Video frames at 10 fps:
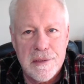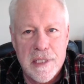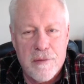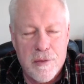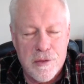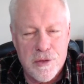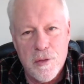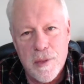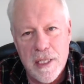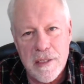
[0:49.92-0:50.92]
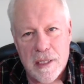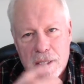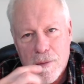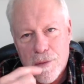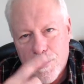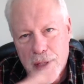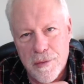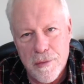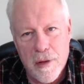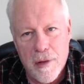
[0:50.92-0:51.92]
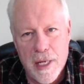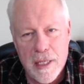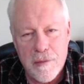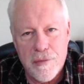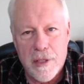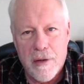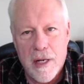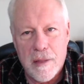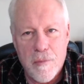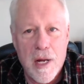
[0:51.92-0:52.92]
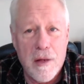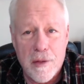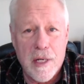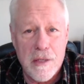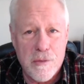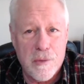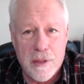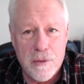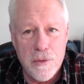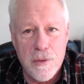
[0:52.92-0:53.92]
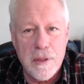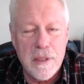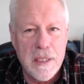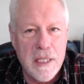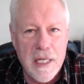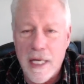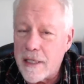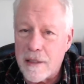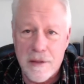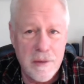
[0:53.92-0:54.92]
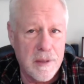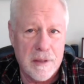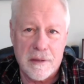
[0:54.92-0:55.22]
And if you assume that he's going to go thread through all that and figure out, wow, you guys are really cool, he ain't going to do it.